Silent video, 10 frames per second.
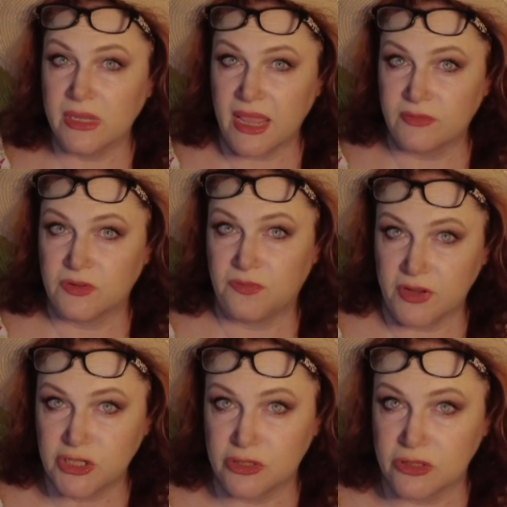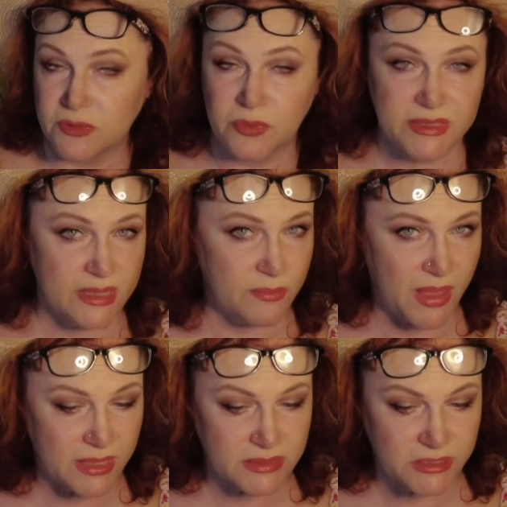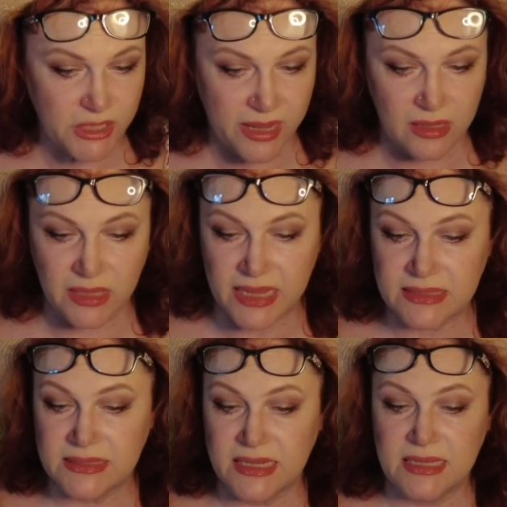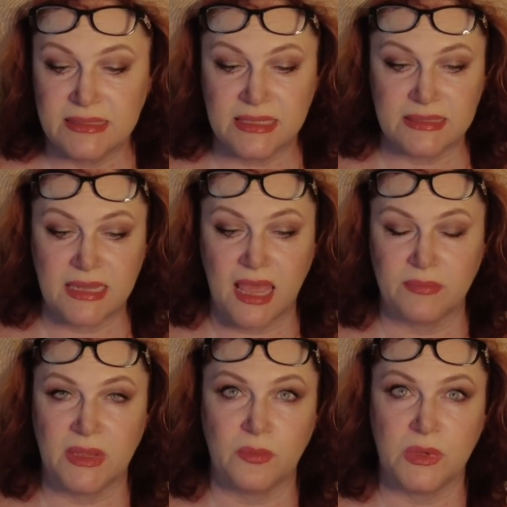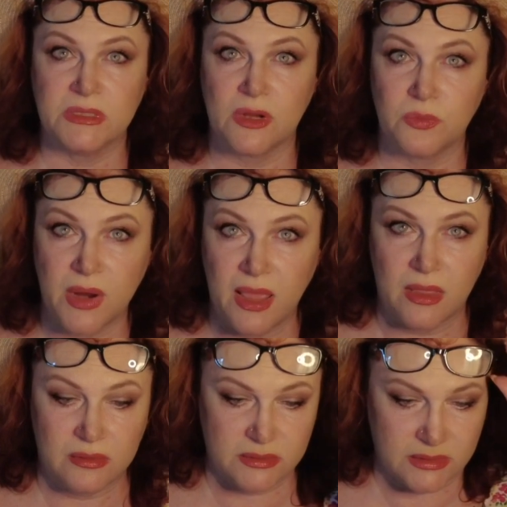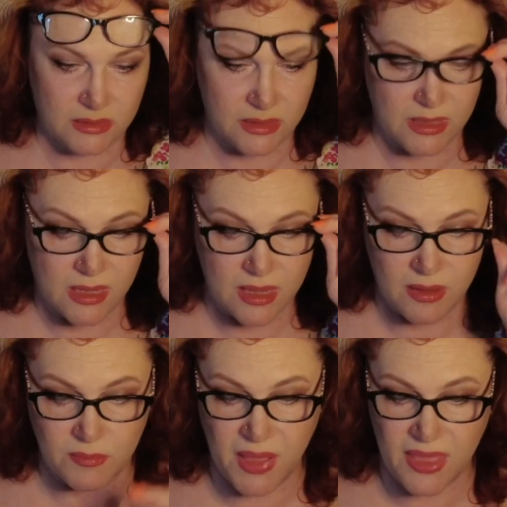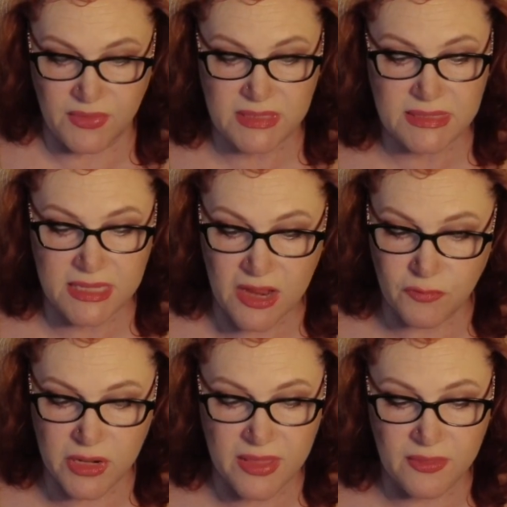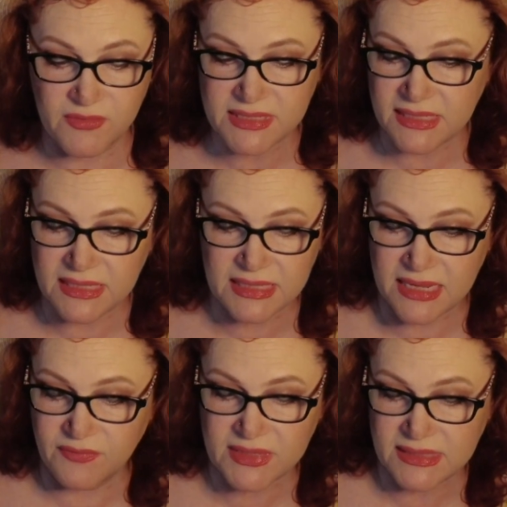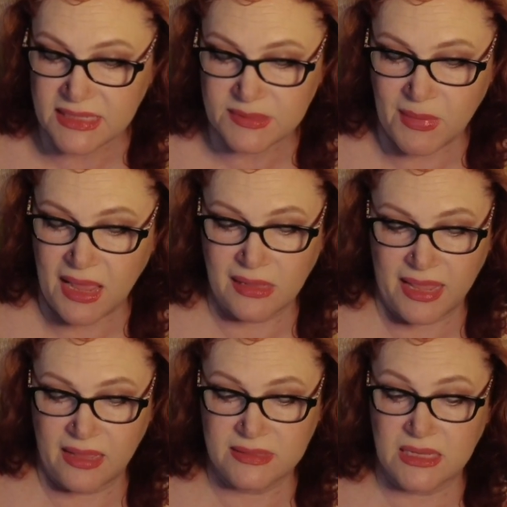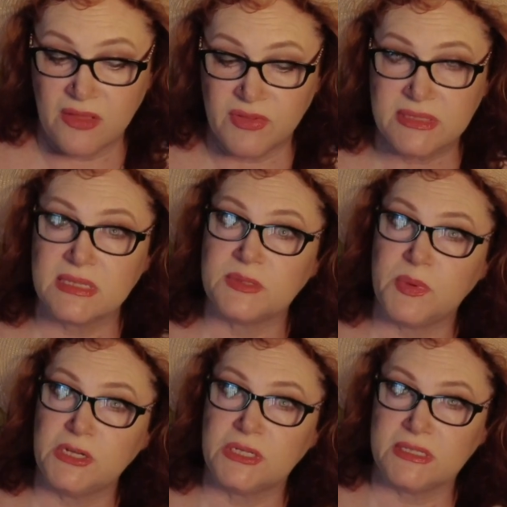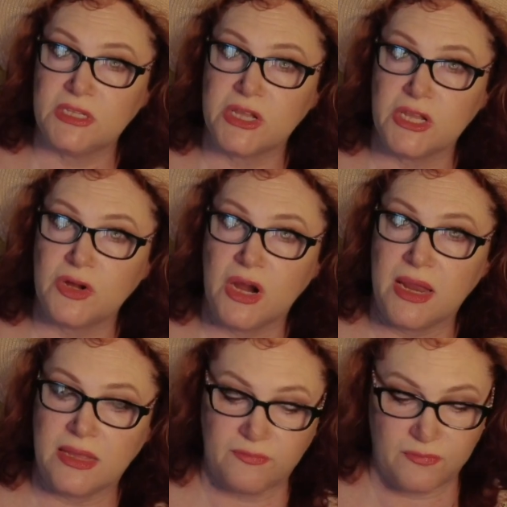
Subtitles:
after the Fishers were sent back to jail, intense excitement was aroused by the discovery in the vicinity of the 6 Mile House of a suspicious-looking grave.